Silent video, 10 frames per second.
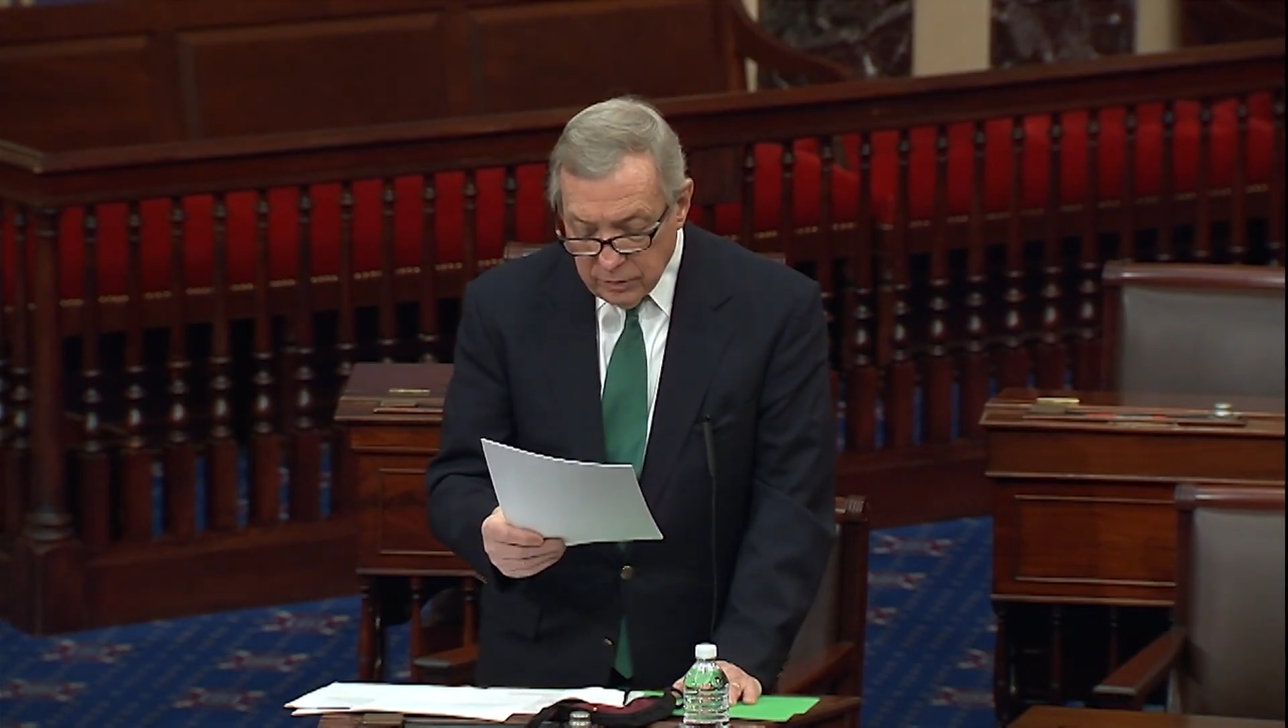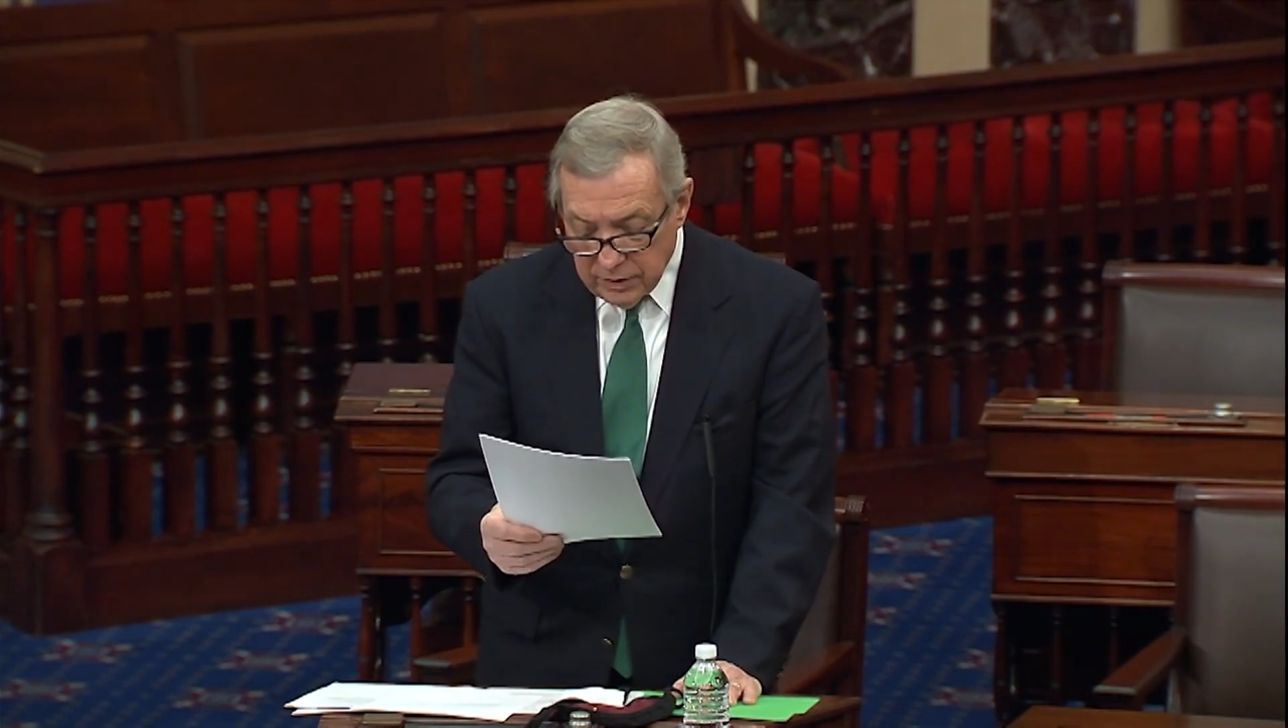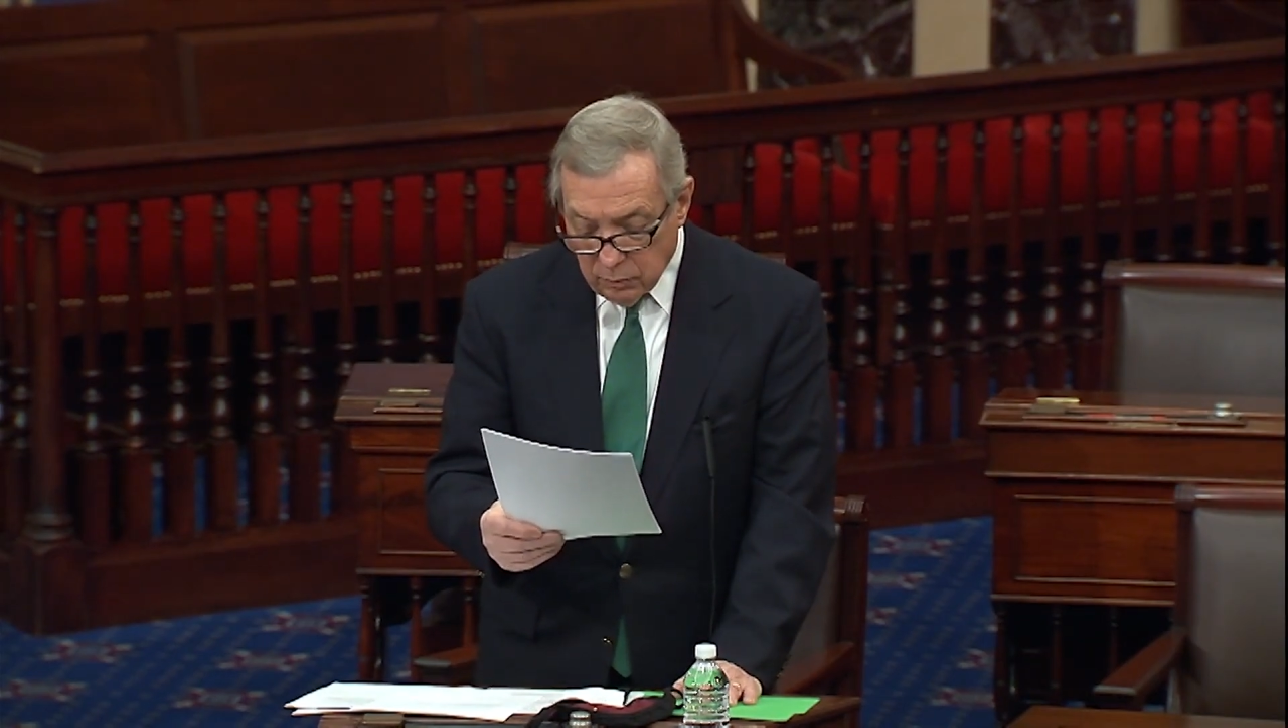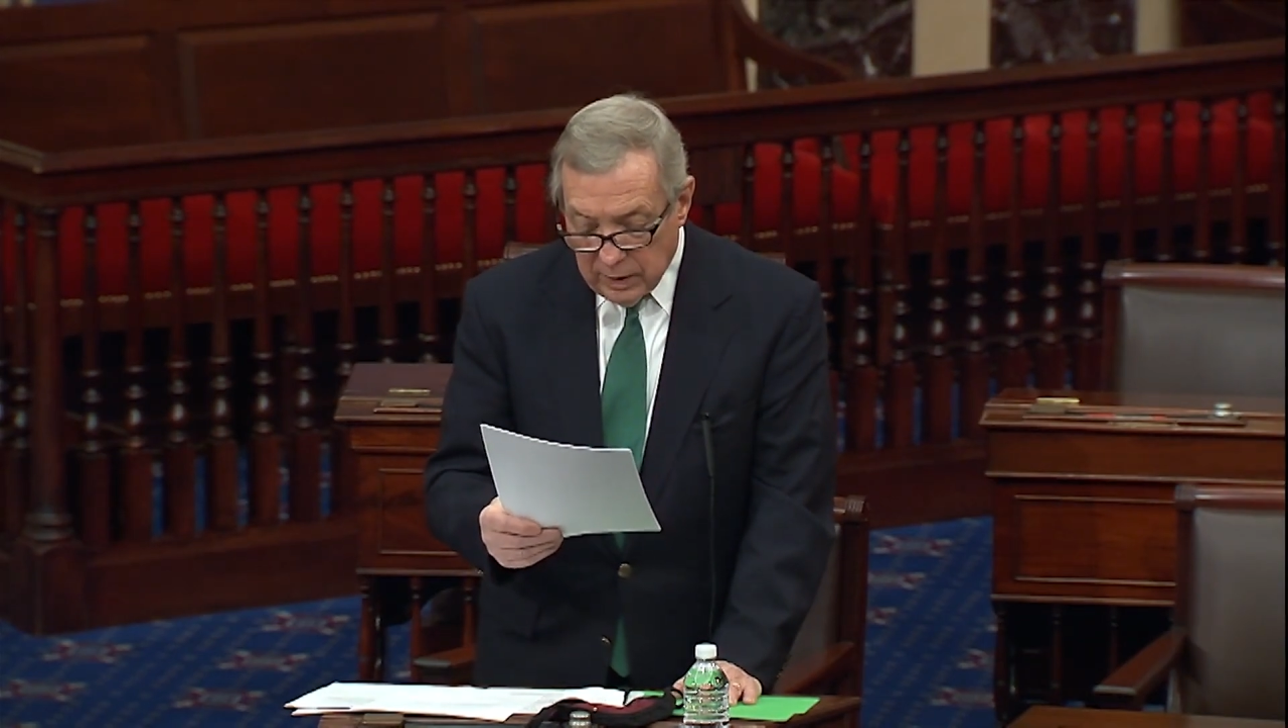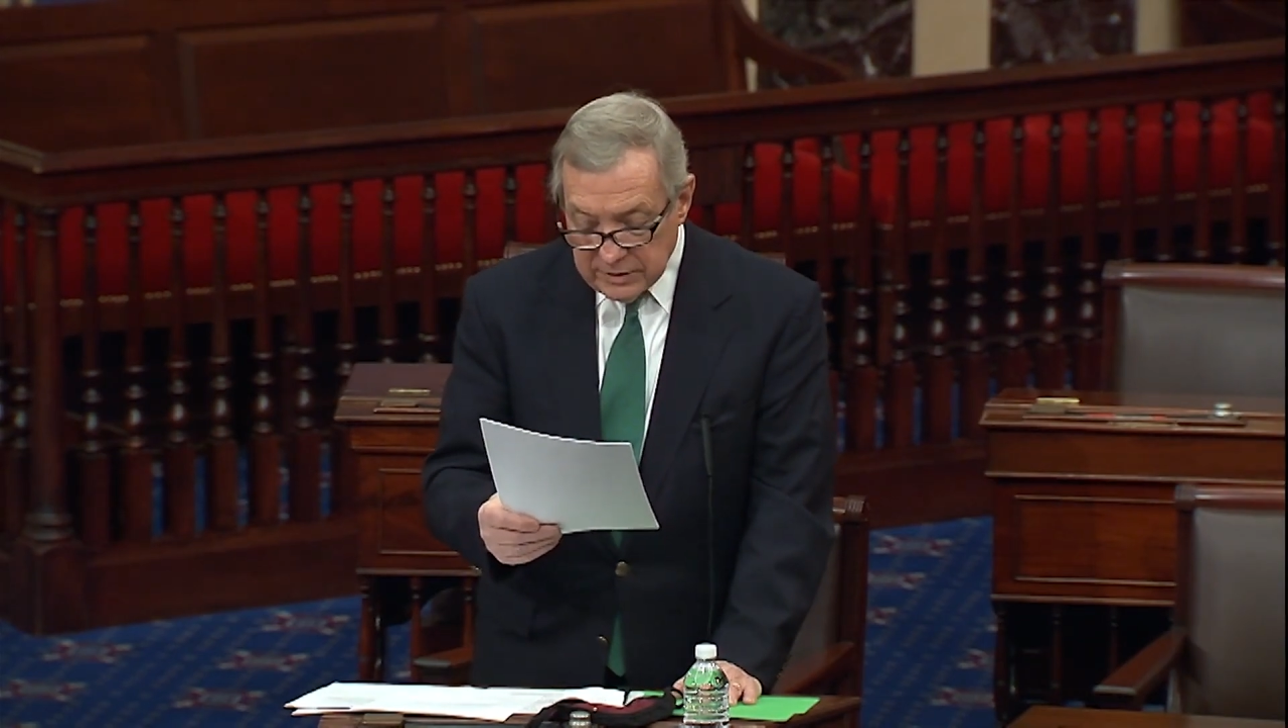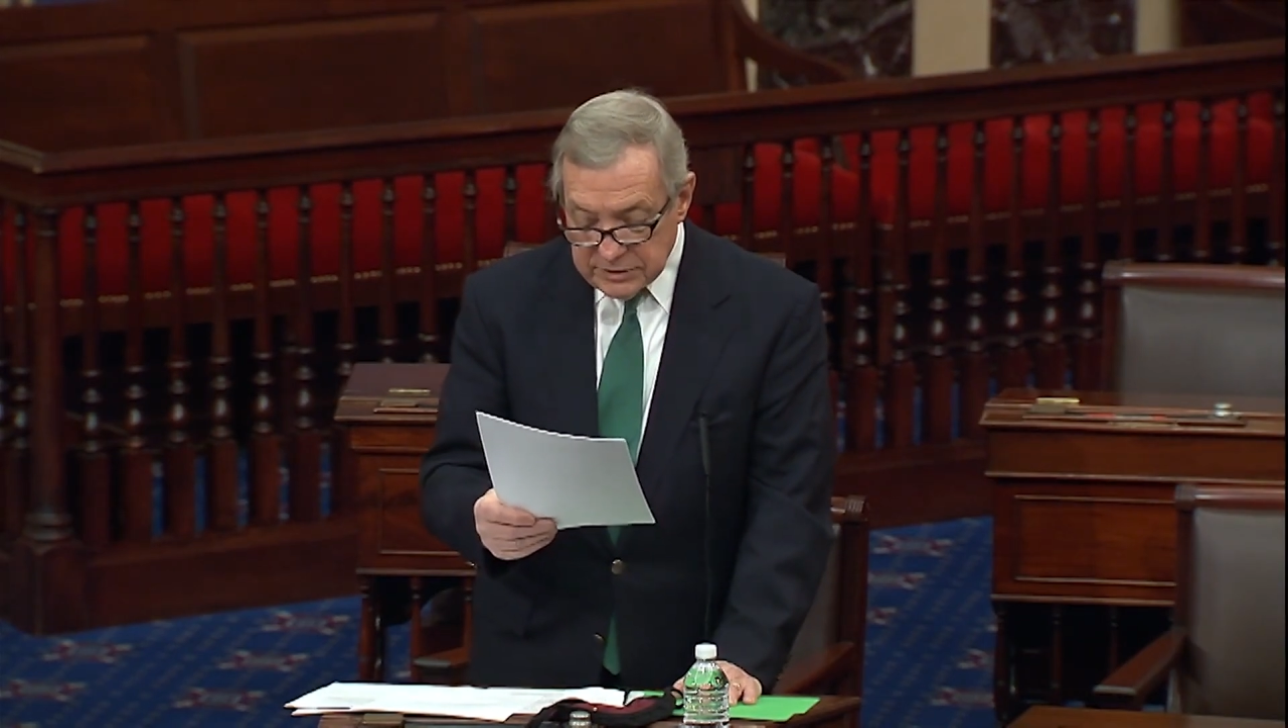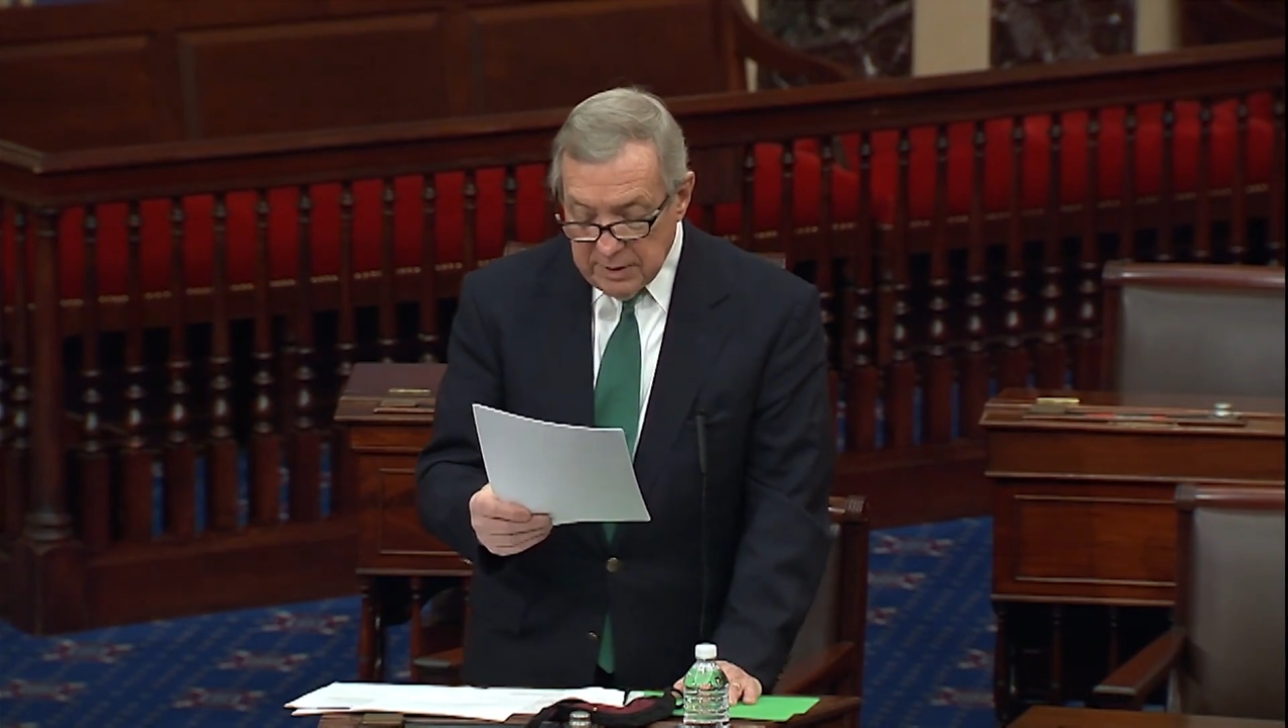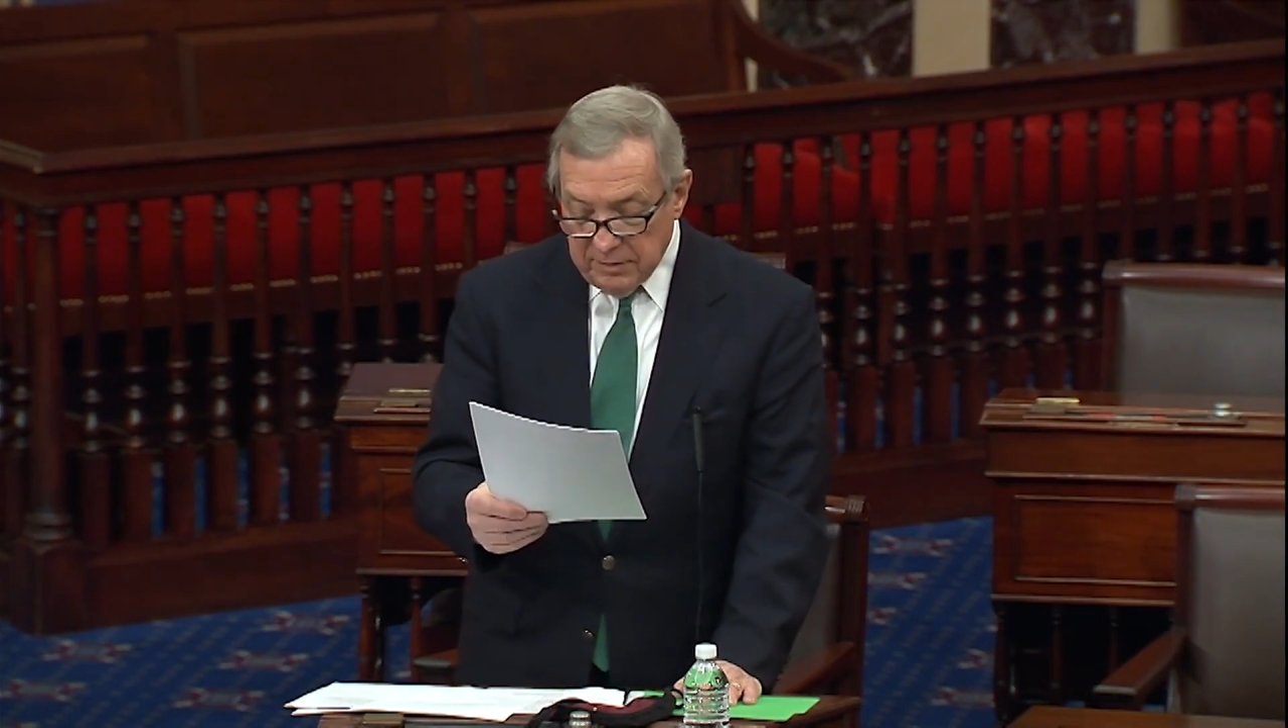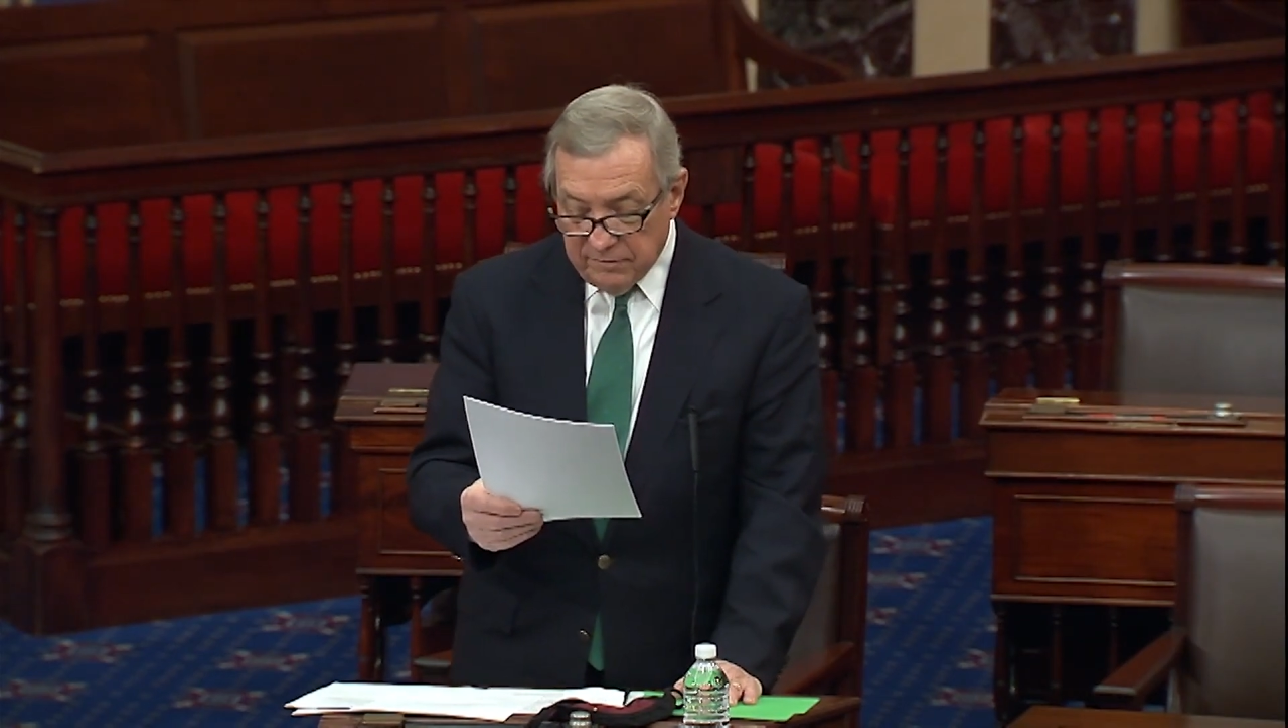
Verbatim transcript: that while some